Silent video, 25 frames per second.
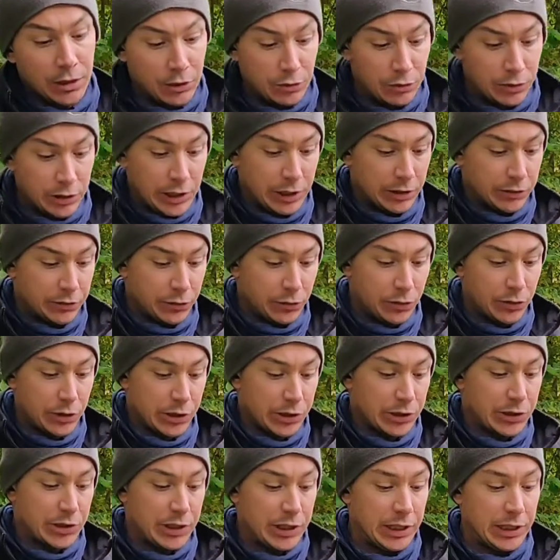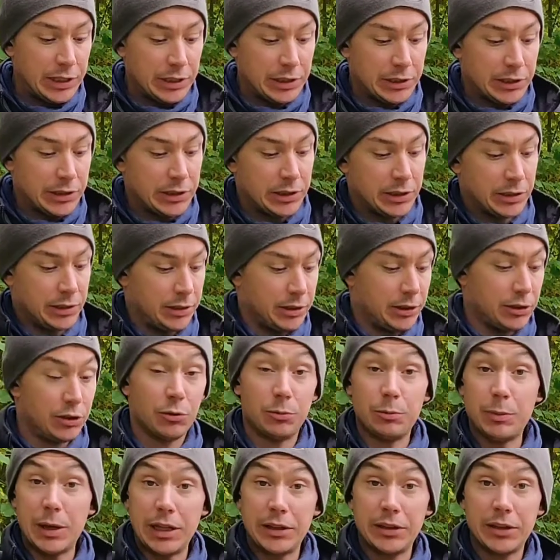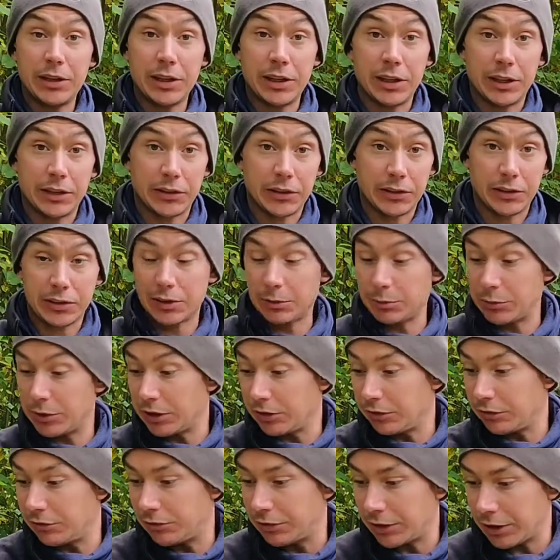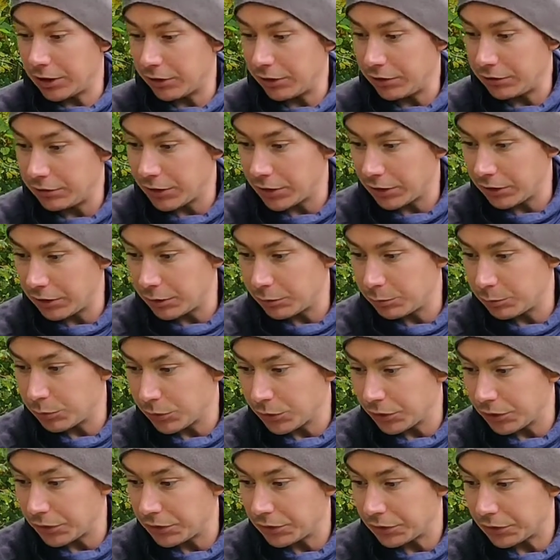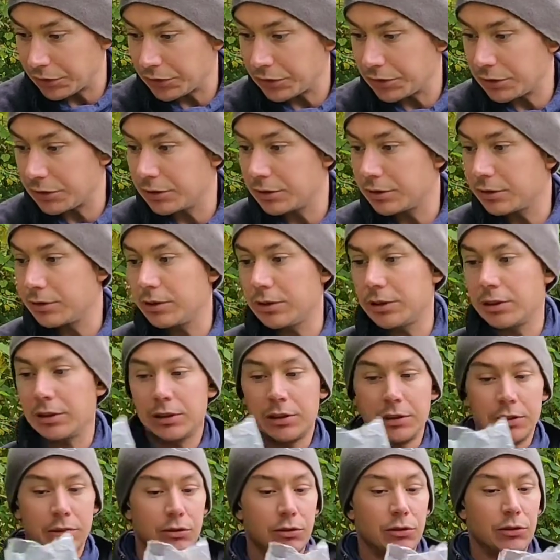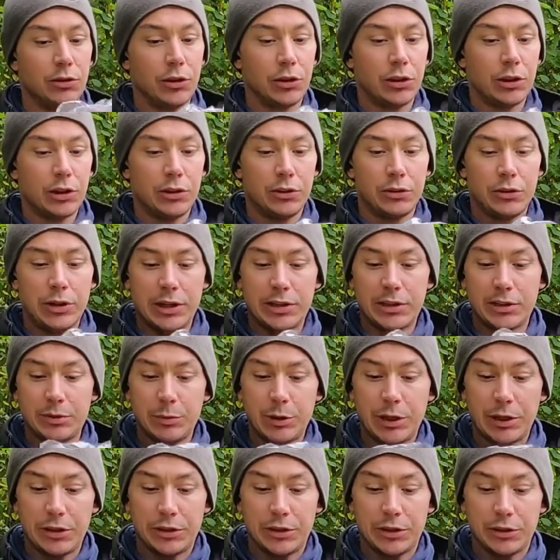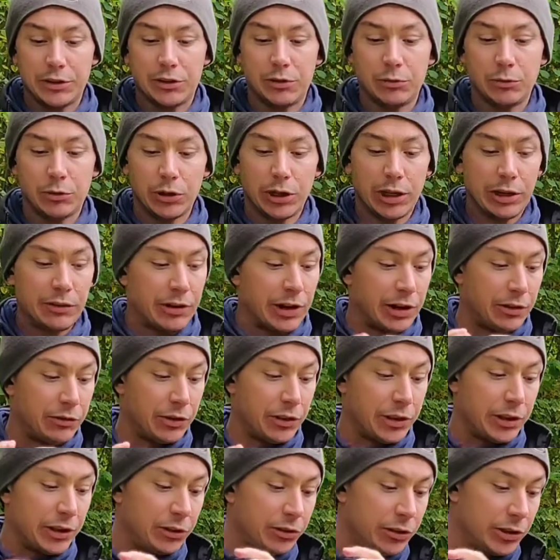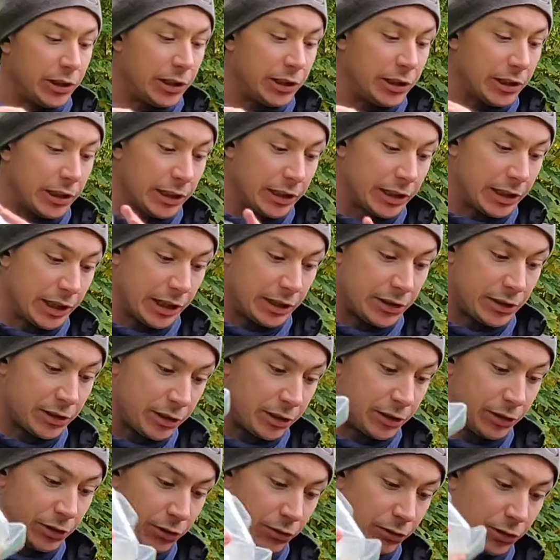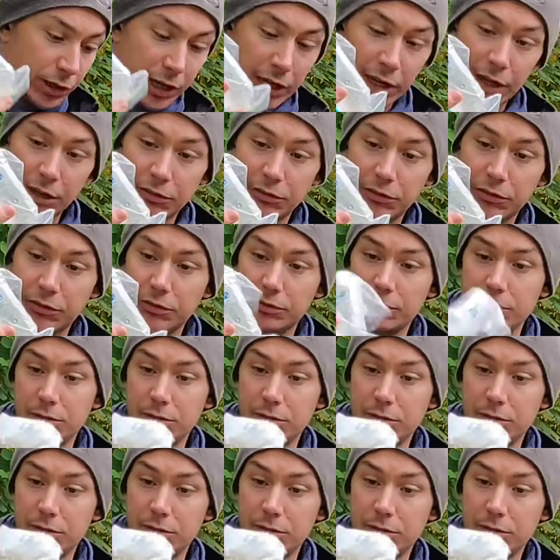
You then, of course, need your med kit, something very, very important. Do not underestimate this. You want to have everything you need in case you have